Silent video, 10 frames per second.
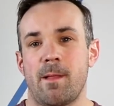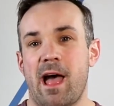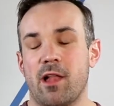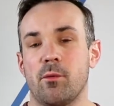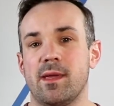
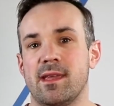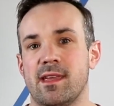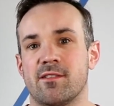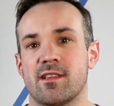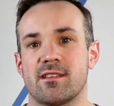Halloween
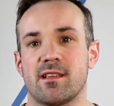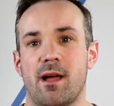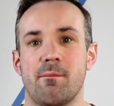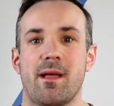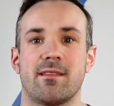gives us
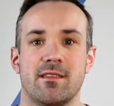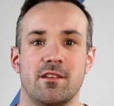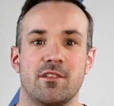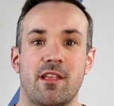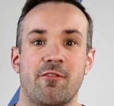a
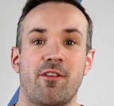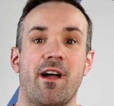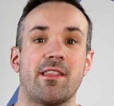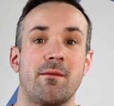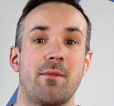message that
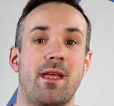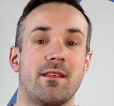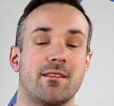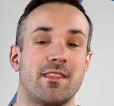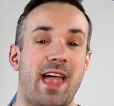finally
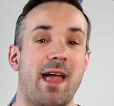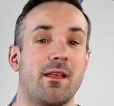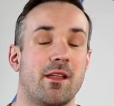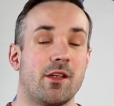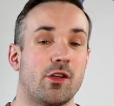makes
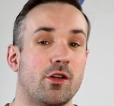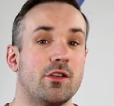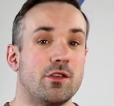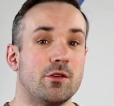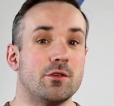that good
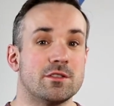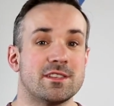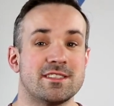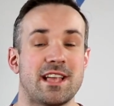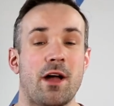
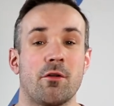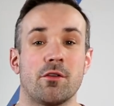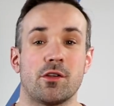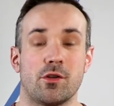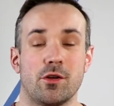news
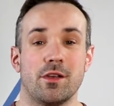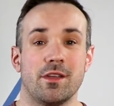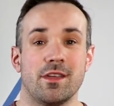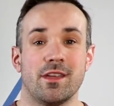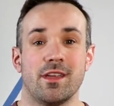sound
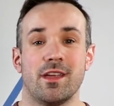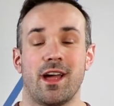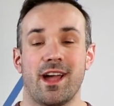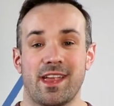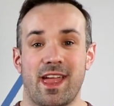good
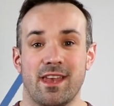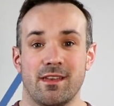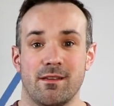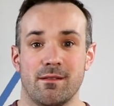again.